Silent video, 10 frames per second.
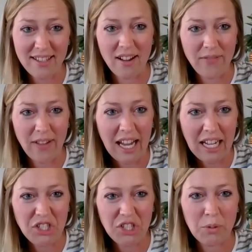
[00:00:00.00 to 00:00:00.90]
on
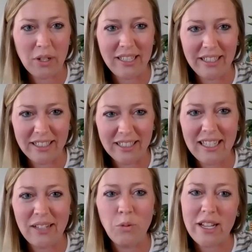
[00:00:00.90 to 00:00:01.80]
vacation one year
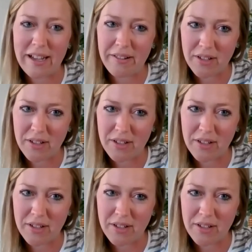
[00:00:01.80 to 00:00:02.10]
and went out